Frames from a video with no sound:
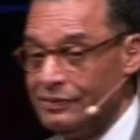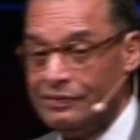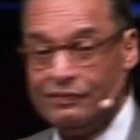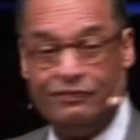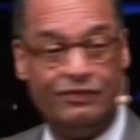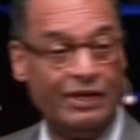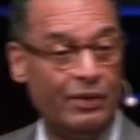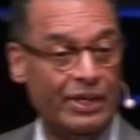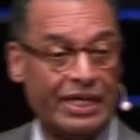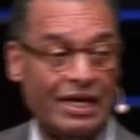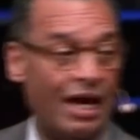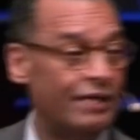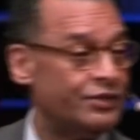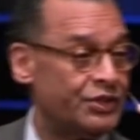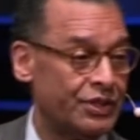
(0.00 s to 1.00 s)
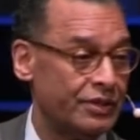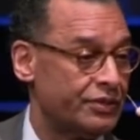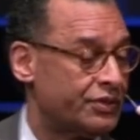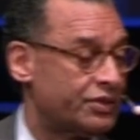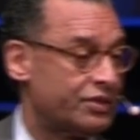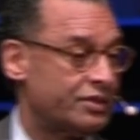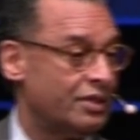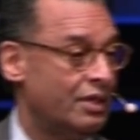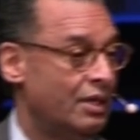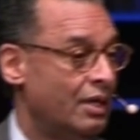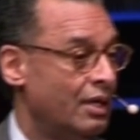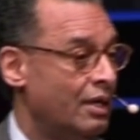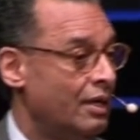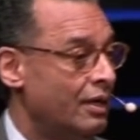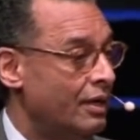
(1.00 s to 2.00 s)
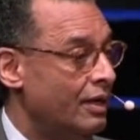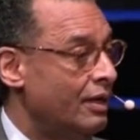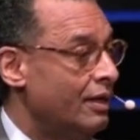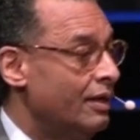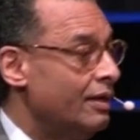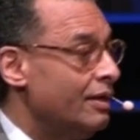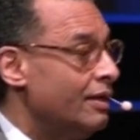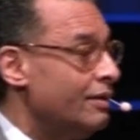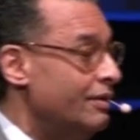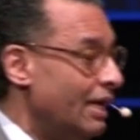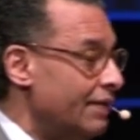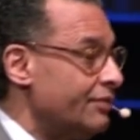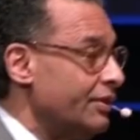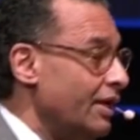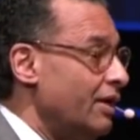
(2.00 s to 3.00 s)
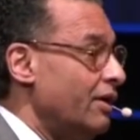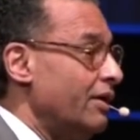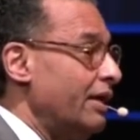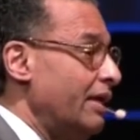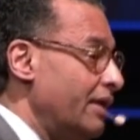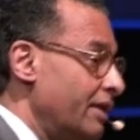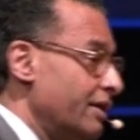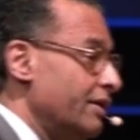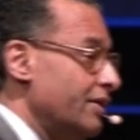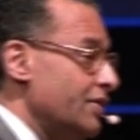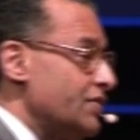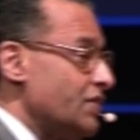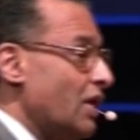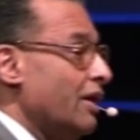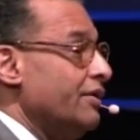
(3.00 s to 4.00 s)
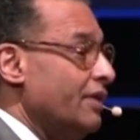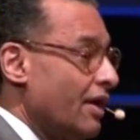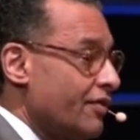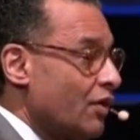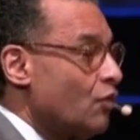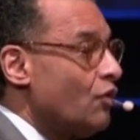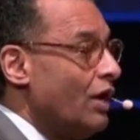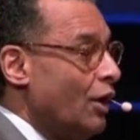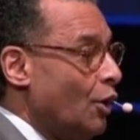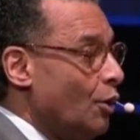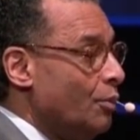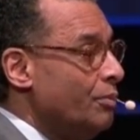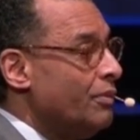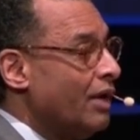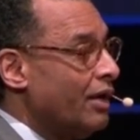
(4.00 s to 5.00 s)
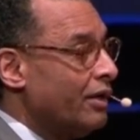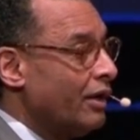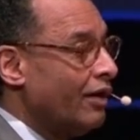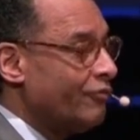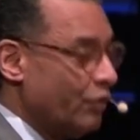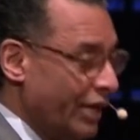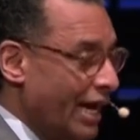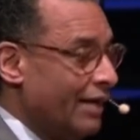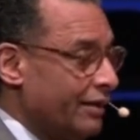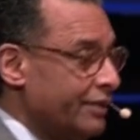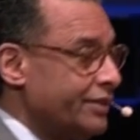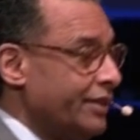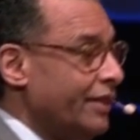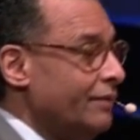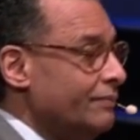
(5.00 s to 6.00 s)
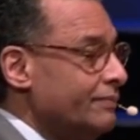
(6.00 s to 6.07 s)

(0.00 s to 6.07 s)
very conscious that there is another realm of reality.